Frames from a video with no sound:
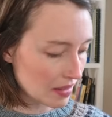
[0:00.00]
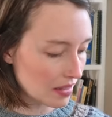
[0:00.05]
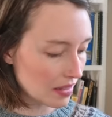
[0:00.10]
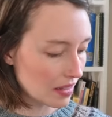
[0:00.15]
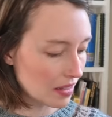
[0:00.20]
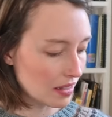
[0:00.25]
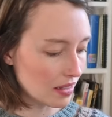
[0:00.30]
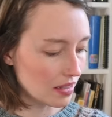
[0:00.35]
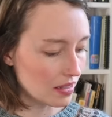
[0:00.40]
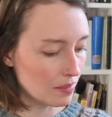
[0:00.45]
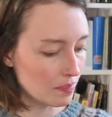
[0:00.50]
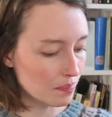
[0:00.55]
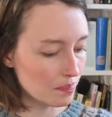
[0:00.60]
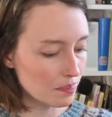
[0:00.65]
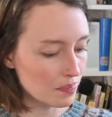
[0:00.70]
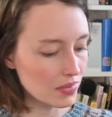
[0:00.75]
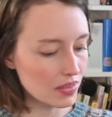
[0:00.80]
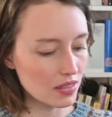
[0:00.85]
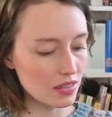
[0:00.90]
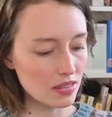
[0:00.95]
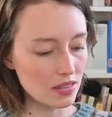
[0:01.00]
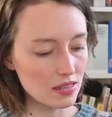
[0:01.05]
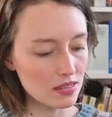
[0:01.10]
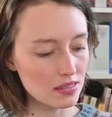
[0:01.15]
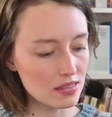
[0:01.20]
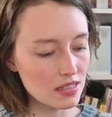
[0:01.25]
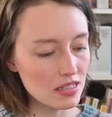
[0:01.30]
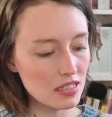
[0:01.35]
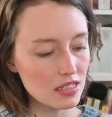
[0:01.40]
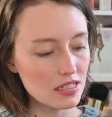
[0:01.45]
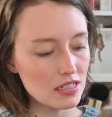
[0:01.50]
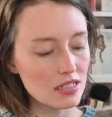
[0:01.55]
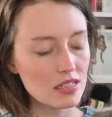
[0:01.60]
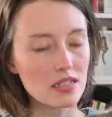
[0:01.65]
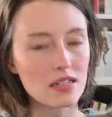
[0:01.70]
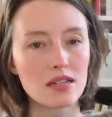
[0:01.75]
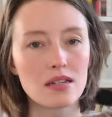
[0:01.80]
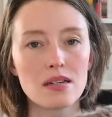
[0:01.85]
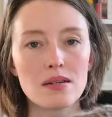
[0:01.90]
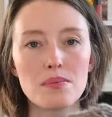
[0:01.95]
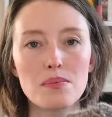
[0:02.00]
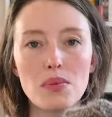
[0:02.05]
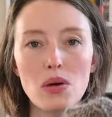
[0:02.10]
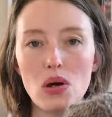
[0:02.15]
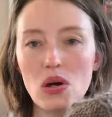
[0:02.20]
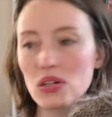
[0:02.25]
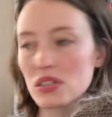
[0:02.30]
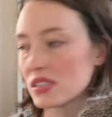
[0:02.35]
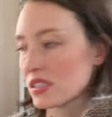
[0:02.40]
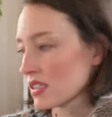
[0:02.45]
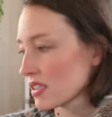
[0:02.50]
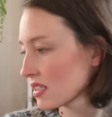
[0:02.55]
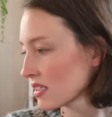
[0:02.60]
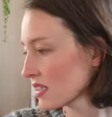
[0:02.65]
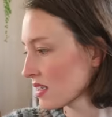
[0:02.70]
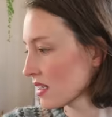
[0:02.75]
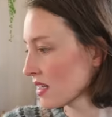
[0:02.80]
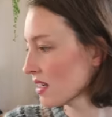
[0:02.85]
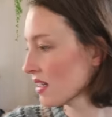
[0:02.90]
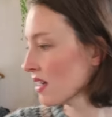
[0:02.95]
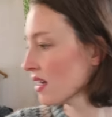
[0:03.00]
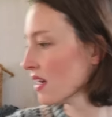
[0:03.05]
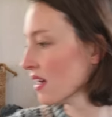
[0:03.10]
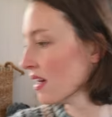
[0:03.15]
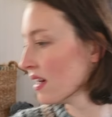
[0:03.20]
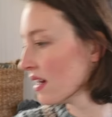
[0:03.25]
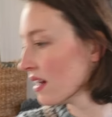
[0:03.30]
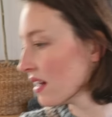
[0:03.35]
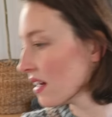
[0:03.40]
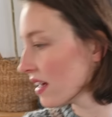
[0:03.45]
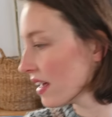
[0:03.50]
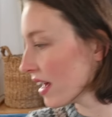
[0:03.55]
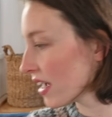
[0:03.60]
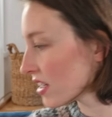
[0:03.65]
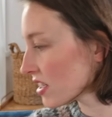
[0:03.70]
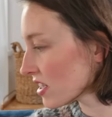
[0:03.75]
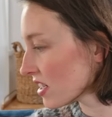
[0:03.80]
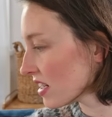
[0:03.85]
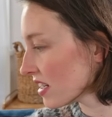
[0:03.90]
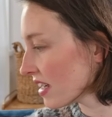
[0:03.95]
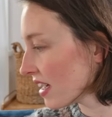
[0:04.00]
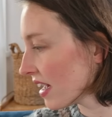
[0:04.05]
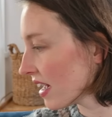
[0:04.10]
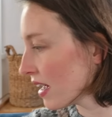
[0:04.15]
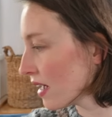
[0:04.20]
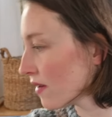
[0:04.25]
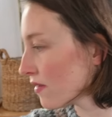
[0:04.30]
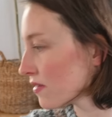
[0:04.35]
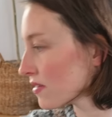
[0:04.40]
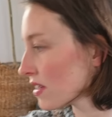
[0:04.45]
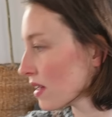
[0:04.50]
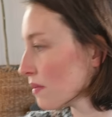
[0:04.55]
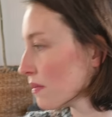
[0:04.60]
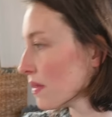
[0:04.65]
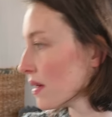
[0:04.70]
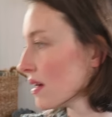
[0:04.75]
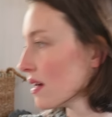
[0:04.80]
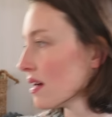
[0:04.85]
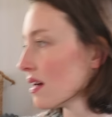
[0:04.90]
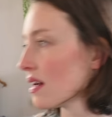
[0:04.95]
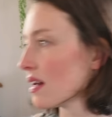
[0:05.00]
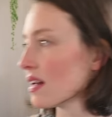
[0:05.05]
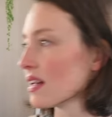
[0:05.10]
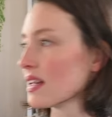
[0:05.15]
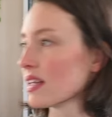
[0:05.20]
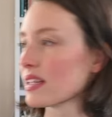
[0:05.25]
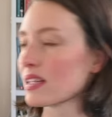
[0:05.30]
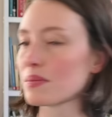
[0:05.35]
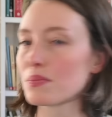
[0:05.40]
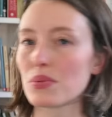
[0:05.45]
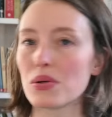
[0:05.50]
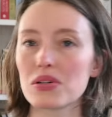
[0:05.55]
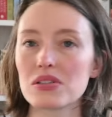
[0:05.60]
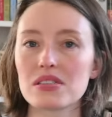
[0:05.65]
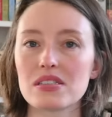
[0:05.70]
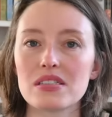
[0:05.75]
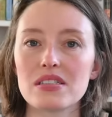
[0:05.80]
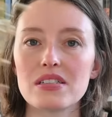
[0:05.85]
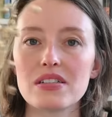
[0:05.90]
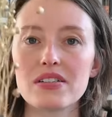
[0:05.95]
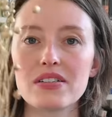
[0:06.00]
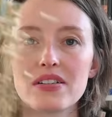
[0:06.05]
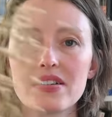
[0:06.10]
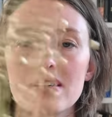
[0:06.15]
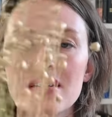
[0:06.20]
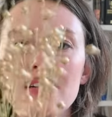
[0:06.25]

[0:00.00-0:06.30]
the, the seed pods. actually have some linen pods here